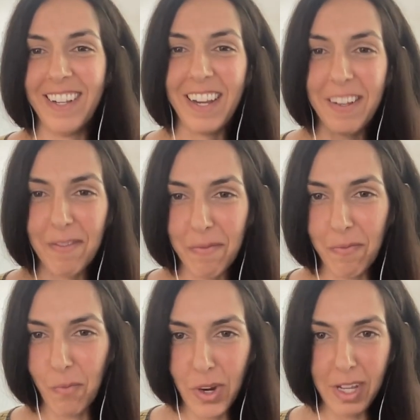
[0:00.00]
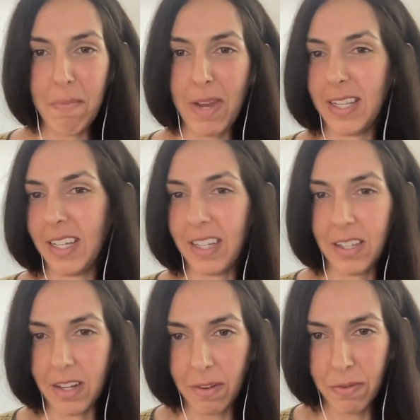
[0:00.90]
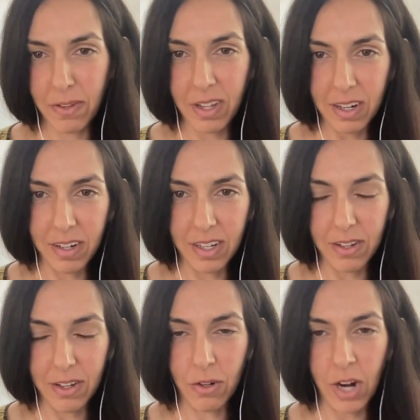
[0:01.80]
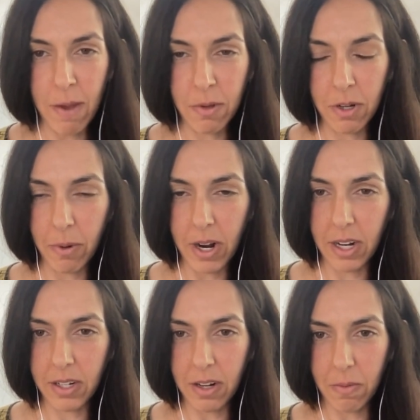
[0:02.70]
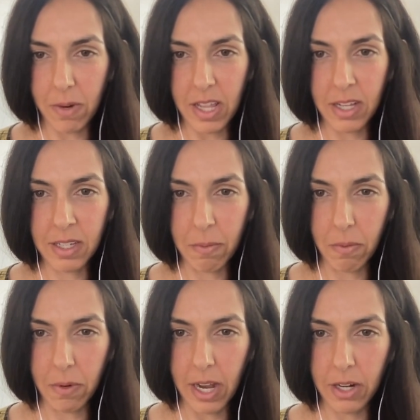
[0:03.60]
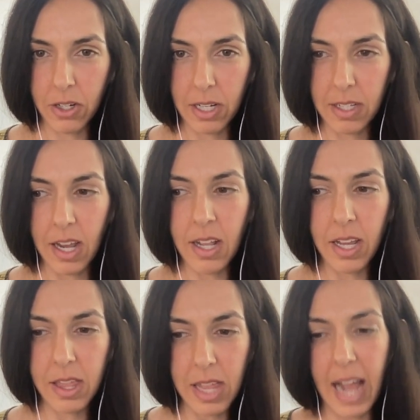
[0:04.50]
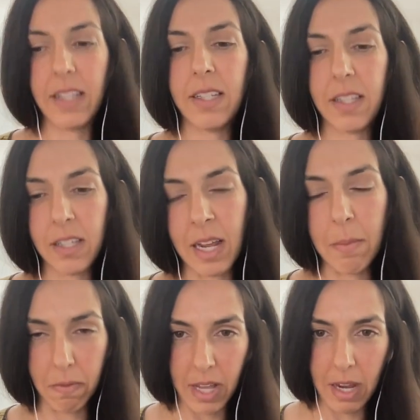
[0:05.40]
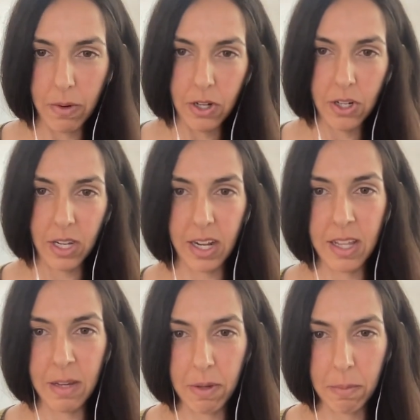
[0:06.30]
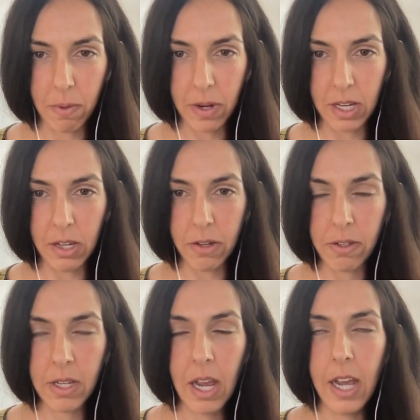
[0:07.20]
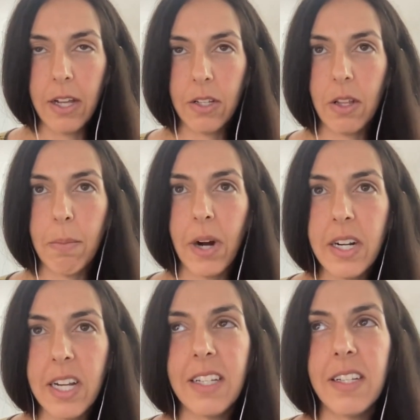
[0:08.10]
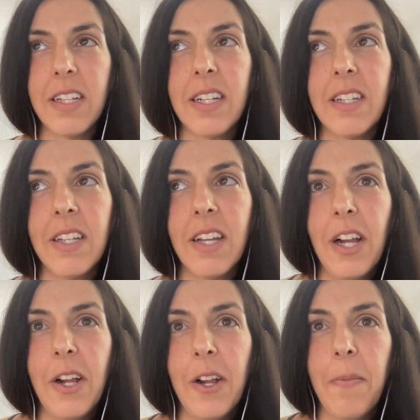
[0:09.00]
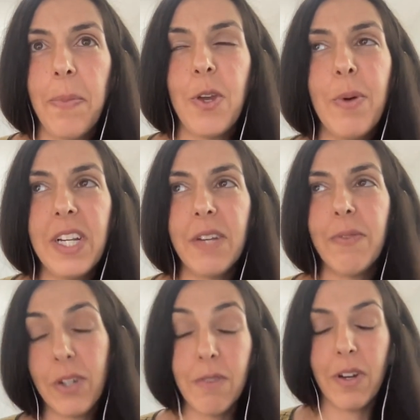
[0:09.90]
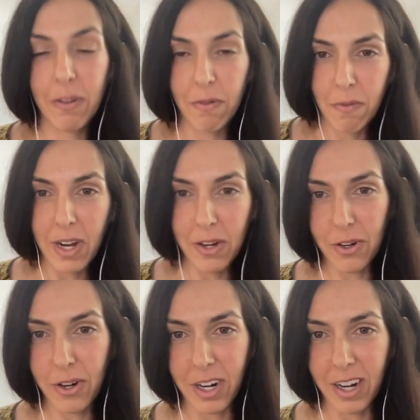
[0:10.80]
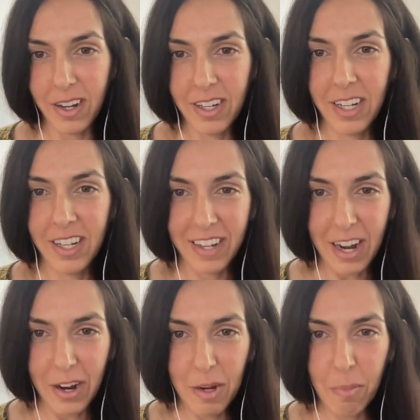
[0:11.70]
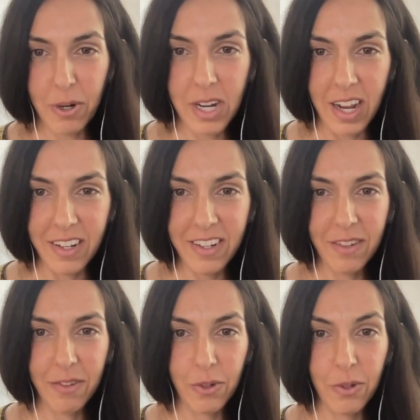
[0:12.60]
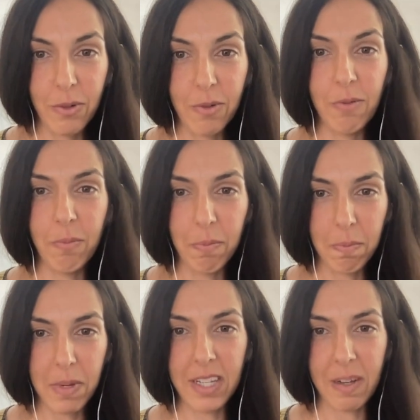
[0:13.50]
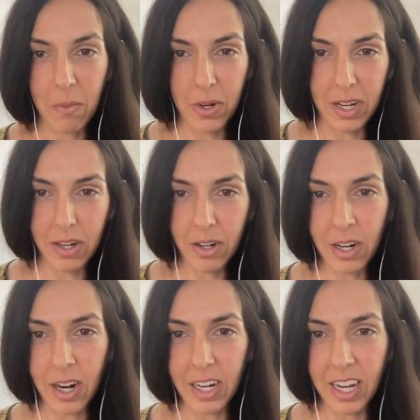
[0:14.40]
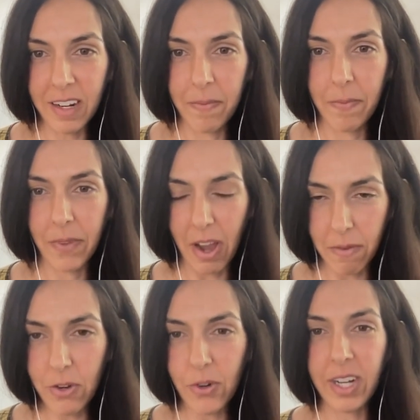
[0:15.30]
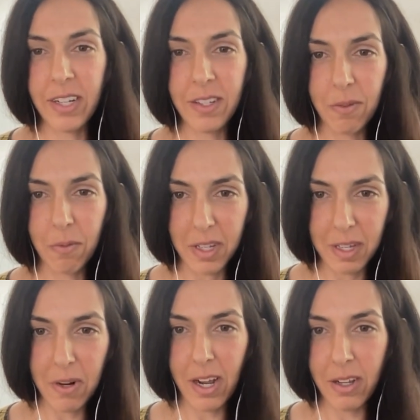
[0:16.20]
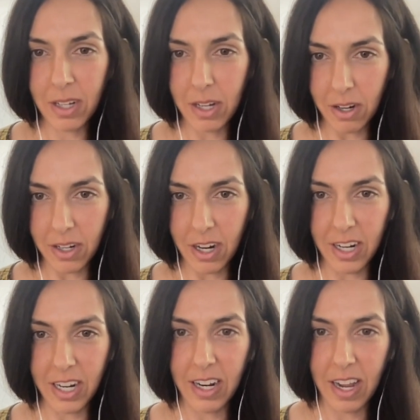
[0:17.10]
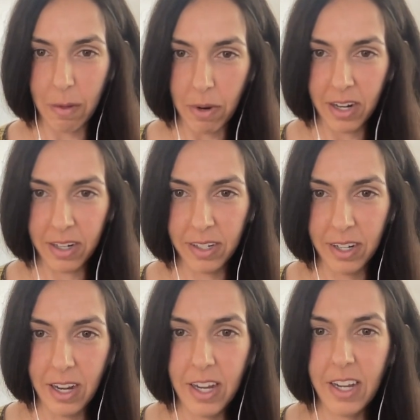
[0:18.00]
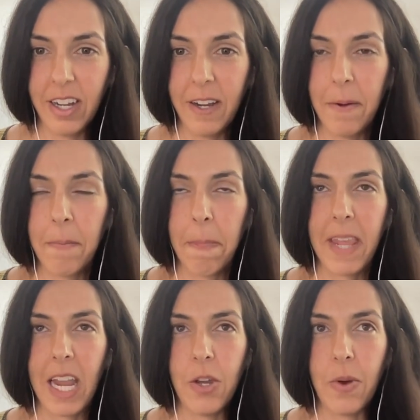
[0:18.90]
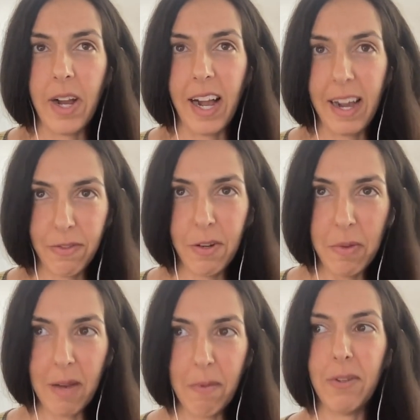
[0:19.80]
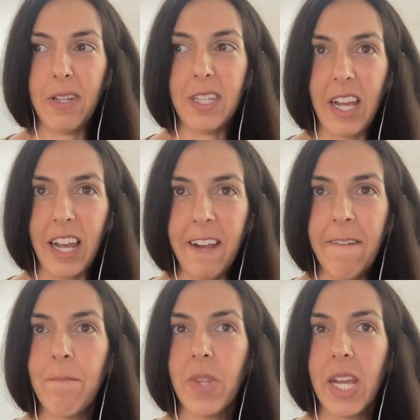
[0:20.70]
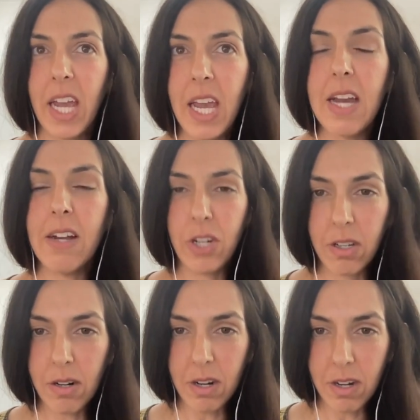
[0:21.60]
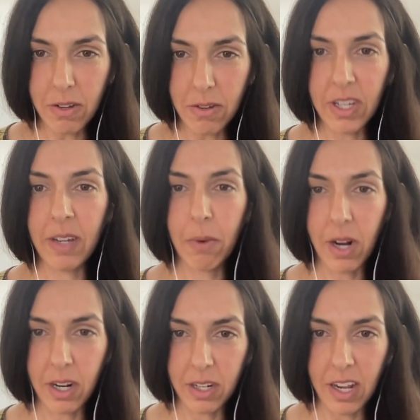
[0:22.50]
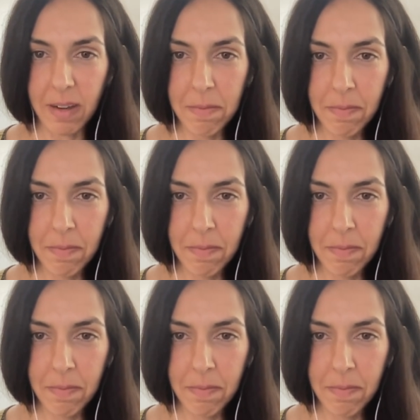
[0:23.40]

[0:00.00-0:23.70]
Like really basic stuff that it describes your product in a way that someone would actually say, like, that's the type of language that I think people want to use. So the bar test is you first of all you have defined your target. Now you pretend to be someone in your target having drinks with someone else in your target at a bar. And you have to be able to say, "Hey, I just started using product name.